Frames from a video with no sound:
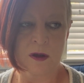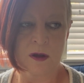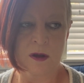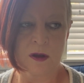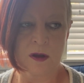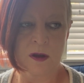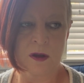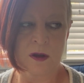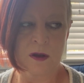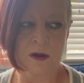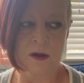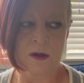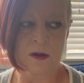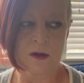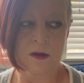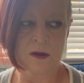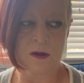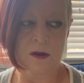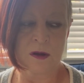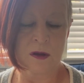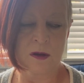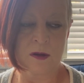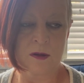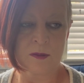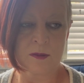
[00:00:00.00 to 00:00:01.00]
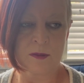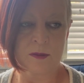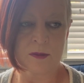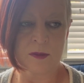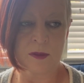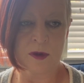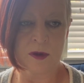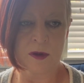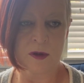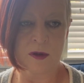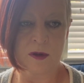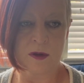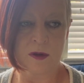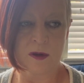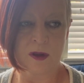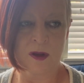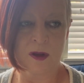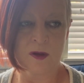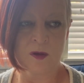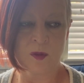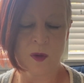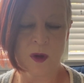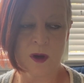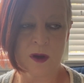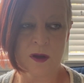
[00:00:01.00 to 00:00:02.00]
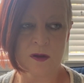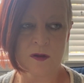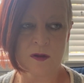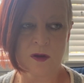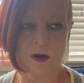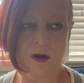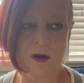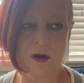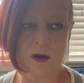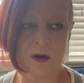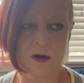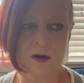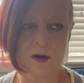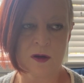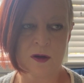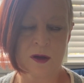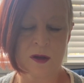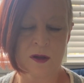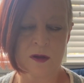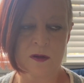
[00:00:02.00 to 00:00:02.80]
And that's why it's hard.